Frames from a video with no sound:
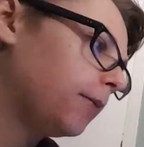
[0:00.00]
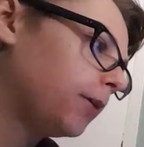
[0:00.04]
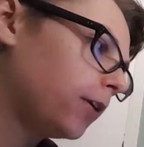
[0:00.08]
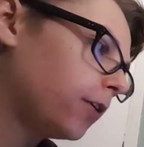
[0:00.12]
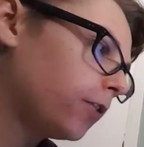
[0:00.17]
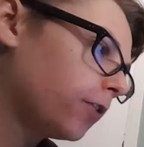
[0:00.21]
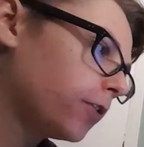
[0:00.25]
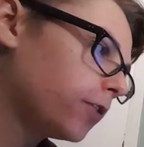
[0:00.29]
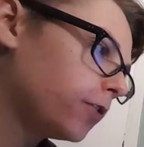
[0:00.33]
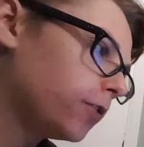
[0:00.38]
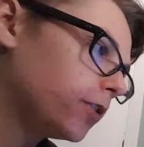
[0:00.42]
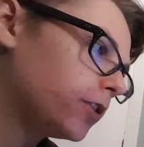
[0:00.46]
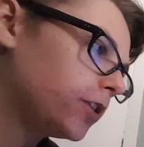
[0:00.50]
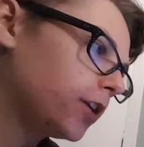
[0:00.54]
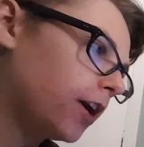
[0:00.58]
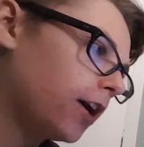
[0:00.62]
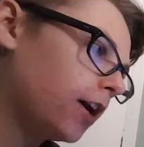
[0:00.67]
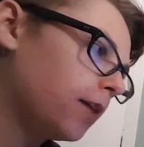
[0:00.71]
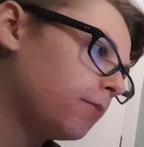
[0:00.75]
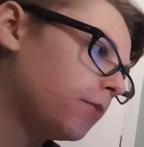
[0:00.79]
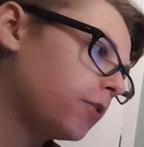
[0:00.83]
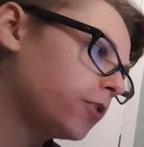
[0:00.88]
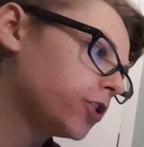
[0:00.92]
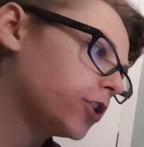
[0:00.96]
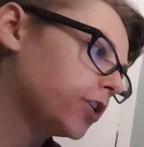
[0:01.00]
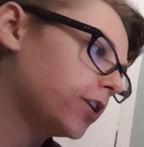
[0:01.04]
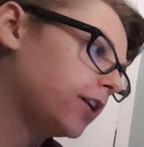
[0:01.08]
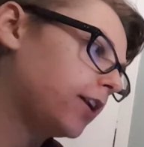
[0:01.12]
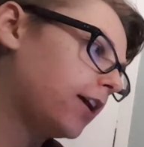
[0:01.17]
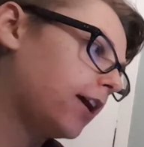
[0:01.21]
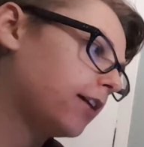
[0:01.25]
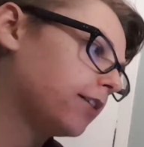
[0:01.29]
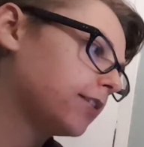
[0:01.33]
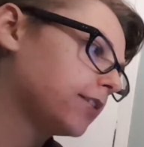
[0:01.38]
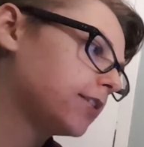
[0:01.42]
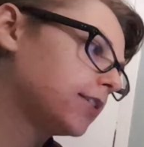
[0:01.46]
going to go through a time motion
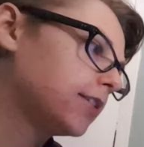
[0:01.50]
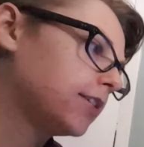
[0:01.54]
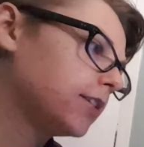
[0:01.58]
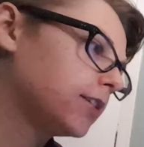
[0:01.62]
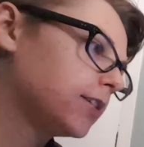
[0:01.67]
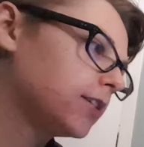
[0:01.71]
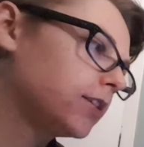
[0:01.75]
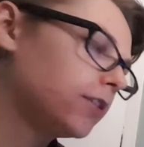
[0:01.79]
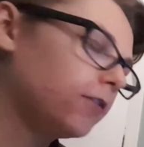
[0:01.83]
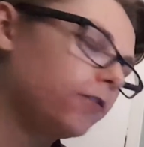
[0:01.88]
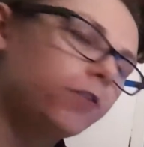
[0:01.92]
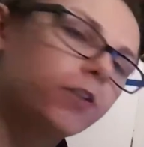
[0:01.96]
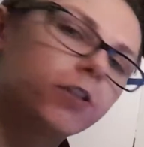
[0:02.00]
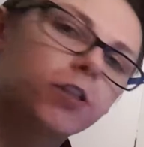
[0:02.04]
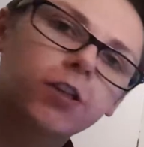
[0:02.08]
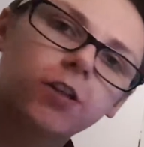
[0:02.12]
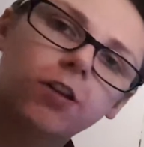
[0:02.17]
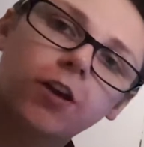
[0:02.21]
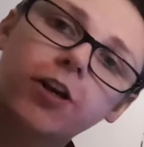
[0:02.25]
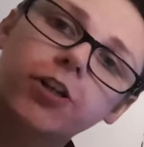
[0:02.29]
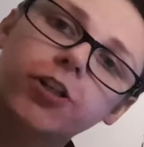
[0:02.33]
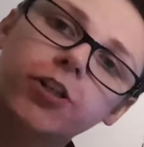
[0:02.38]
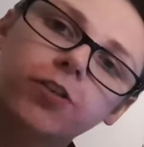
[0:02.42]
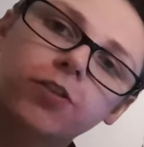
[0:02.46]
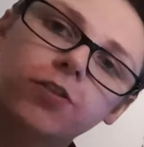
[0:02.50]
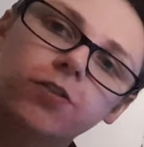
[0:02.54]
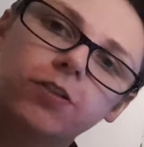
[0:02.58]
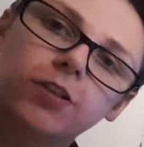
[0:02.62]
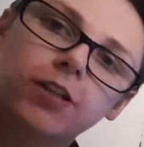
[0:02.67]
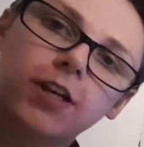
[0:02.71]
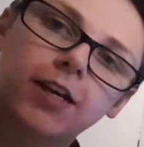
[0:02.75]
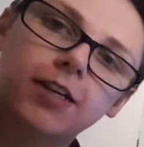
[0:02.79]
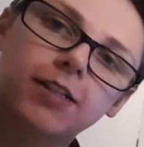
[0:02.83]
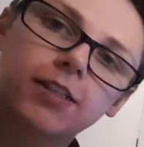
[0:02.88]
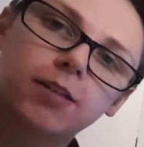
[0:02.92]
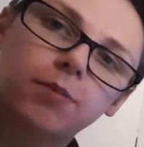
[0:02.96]
analysis, physiological
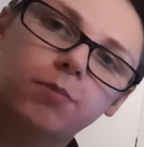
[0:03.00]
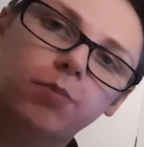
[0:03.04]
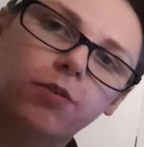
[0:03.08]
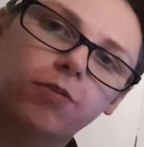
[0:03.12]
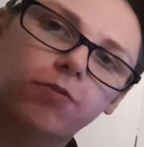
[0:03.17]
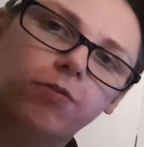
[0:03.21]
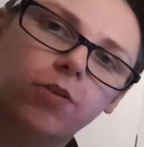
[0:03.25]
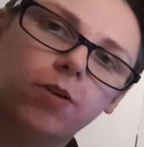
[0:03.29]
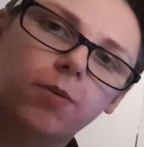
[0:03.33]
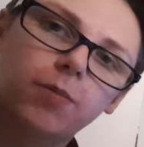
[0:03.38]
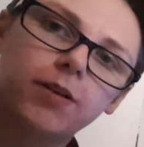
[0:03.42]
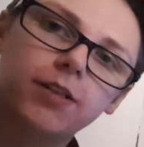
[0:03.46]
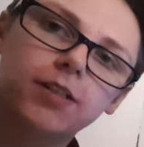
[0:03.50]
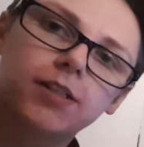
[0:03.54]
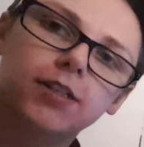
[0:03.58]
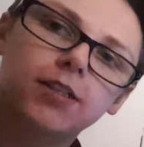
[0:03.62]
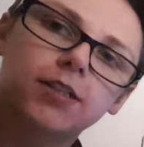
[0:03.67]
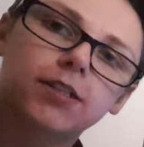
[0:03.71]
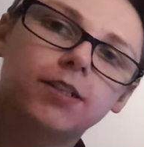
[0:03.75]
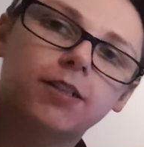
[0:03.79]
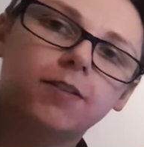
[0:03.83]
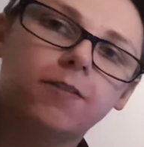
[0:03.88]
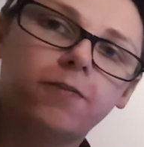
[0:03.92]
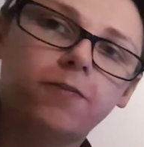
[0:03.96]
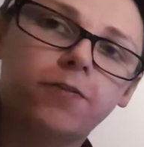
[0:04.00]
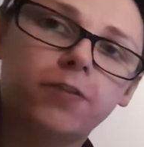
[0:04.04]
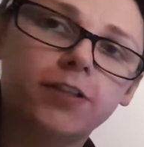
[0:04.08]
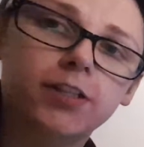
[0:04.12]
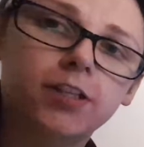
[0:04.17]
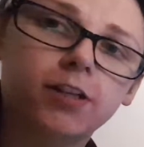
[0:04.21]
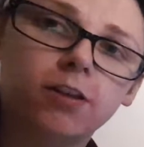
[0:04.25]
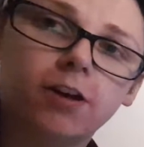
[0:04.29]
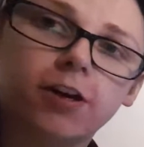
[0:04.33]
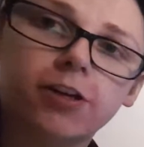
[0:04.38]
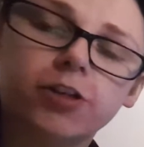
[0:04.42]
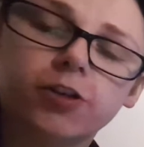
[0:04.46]
tests and performances,
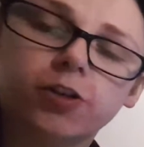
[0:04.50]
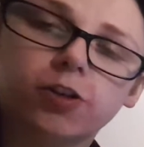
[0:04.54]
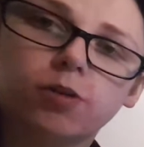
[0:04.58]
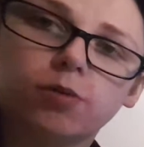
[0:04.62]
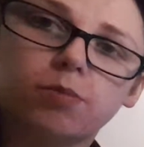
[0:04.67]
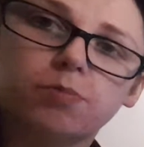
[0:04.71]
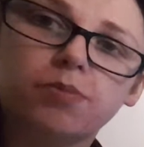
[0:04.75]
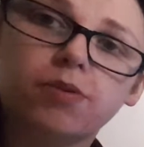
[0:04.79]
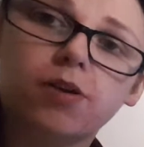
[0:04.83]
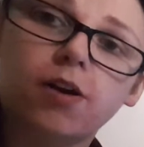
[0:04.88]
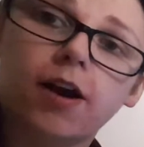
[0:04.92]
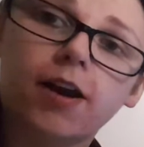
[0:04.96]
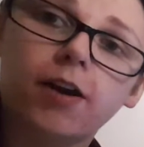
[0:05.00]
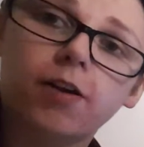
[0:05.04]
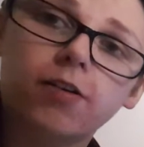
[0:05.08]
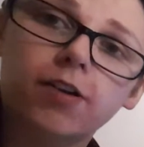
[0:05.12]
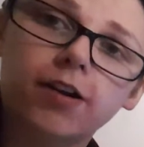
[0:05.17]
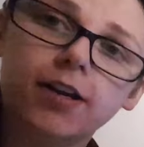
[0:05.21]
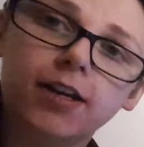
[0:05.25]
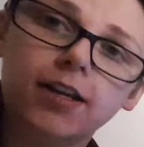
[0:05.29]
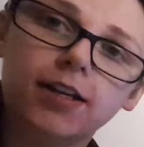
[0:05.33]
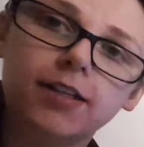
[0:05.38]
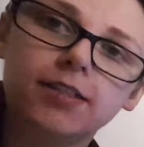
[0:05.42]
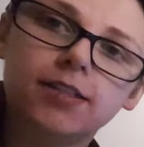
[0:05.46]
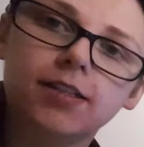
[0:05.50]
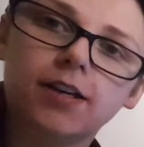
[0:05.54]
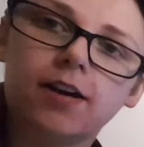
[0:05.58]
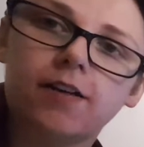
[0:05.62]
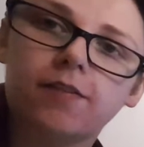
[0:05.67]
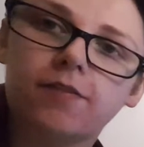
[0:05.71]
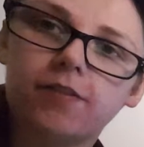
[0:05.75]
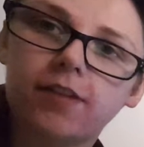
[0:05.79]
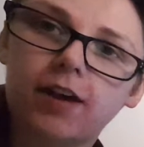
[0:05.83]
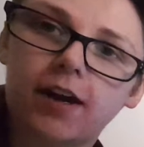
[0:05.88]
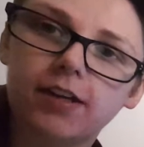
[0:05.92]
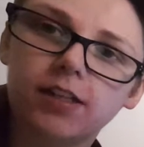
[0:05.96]
physiological priorities
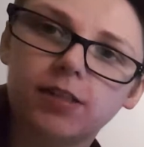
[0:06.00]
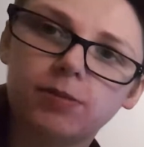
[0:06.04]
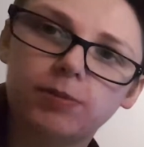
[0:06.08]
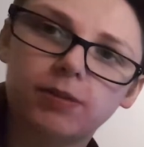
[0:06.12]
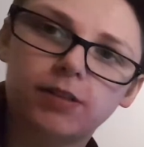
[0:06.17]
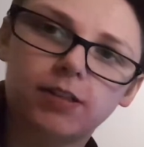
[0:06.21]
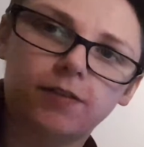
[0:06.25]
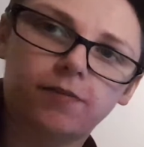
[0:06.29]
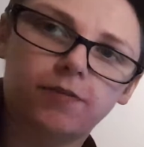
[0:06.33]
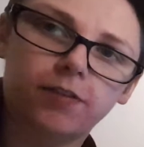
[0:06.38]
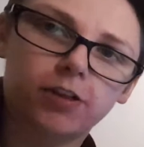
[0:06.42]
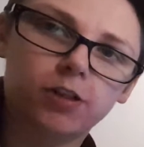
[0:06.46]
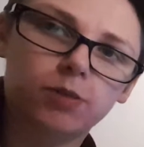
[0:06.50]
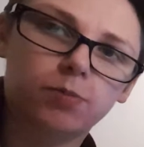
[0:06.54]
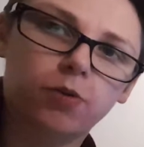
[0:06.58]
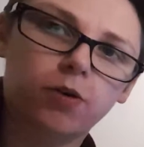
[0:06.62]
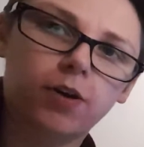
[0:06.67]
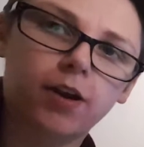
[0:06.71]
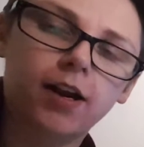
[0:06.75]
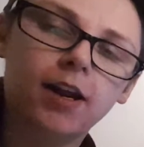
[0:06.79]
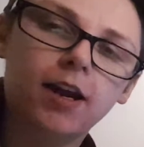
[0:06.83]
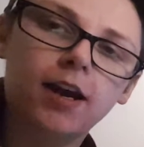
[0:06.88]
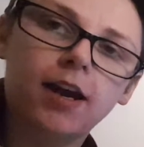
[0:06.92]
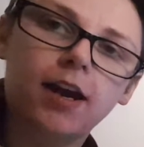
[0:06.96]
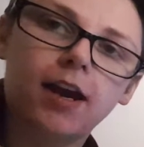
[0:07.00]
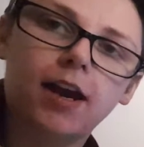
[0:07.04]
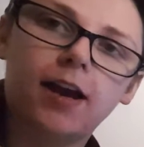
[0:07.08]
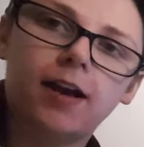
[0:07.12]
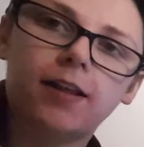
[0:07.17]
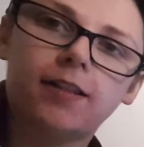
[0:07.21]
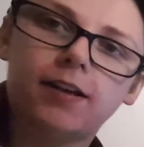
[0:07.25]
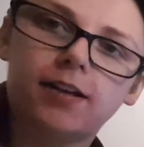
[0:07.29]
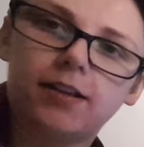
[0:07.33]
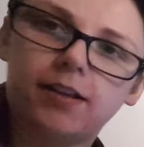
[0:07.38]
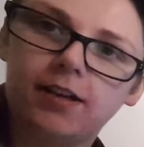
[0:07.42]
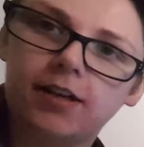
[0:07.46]
of that specific sport,
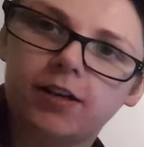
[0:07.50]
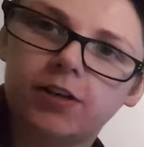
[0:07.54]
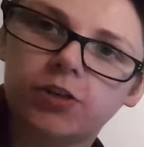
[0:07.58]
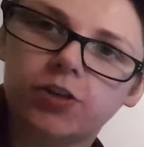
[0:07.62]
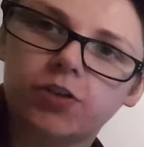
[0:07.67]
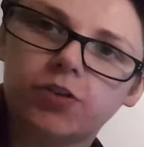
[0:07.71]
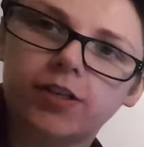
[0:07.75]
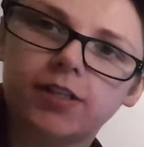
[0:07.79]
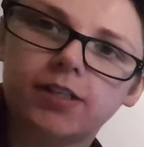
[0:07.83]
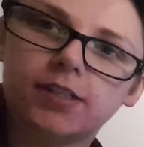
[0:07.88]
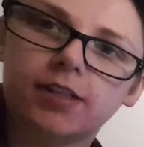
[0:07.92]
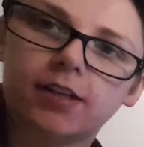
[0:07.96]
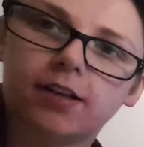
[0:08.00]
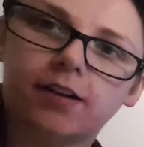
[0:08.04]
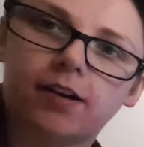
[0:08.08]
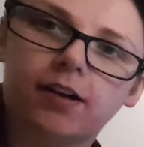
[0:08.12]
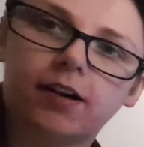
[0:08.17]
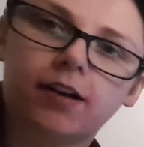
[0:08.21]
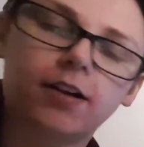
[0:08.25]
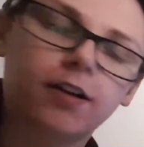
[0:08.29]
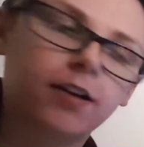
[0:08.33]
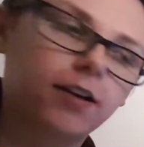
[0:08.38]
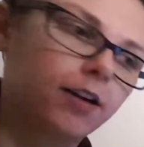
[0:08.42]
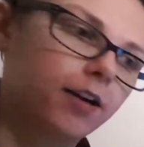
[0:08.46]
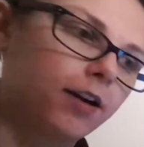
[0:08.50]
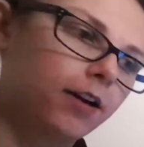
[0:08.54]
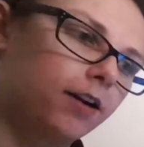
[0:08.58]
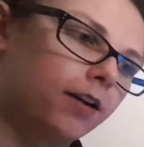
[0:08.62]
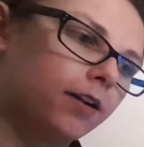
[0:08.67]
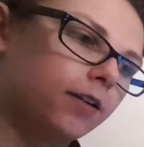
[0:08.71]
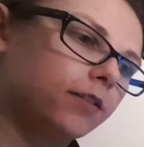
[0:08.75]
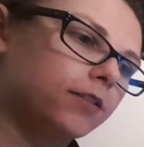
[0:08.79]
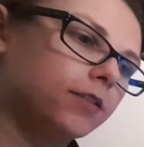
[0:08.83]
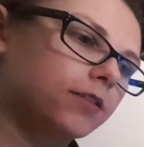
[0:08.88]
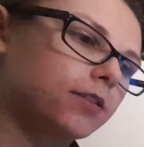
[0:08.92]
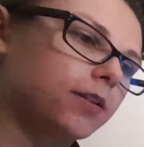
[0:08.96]
and then injuries that are
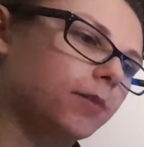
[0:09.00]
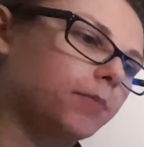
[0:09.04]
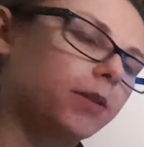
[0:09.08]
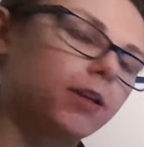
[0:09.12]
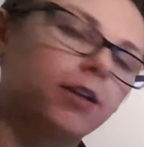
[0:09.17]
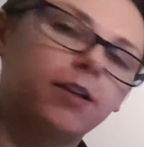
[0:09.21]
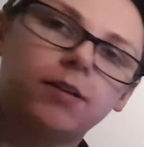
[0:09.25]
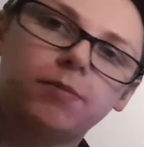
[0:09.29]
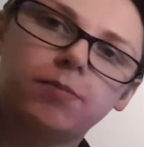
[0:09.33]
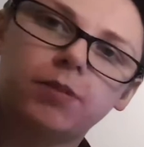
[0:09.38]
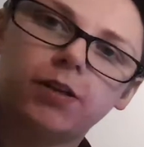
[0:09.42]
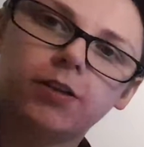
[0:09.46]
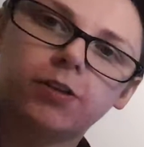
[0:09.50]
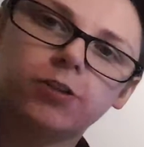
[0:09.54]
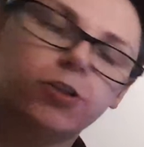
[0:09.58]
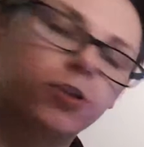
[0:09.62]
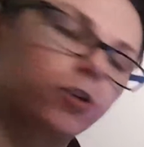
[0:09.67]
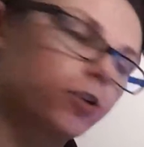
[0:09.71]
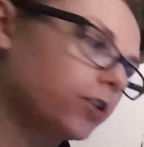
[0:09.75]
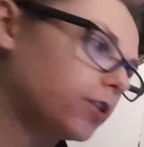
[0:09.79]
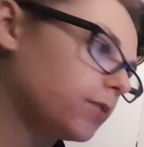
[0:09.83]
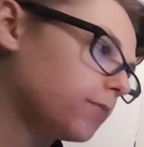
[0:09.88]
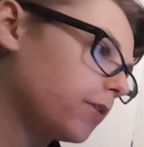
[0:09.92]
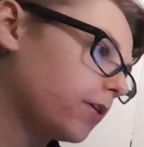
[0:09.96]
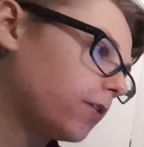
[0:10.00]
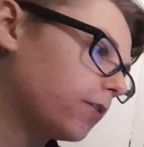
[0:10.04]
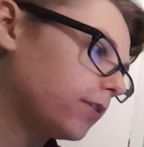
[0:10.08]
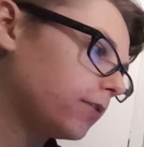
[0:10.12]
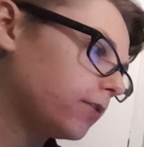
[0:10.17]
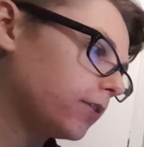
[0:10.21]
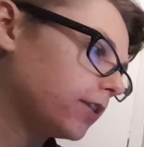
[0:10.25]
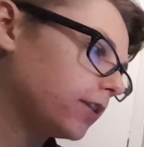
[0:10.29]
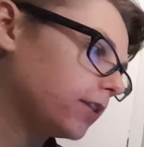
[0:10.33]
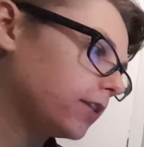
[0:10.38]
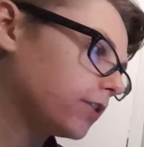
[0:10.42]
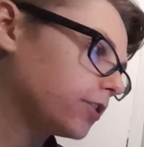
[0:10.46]
something to be concerned about
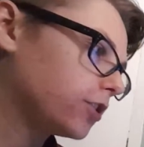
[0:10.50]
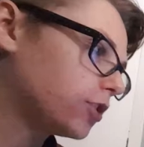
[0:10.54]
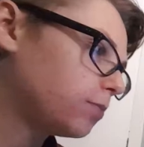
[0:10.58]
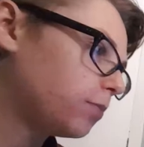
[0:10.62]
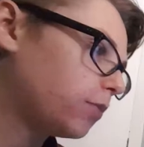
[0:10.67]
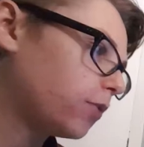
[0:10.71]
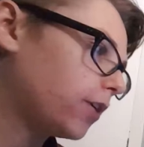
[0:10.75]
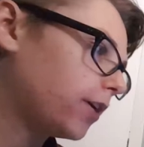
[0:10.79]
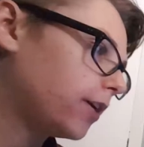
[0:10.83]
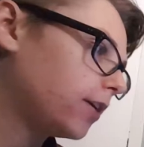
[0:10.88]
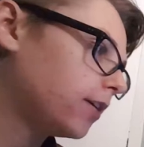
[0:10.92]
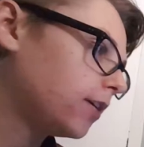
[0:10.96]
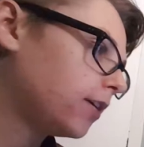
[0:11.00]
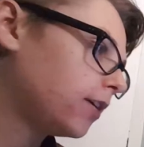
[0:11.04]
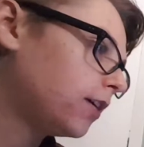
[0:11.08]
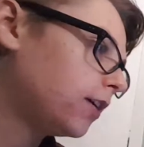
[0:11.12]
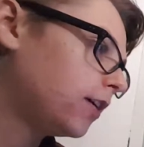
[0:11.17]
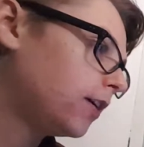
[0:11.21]
within the sport.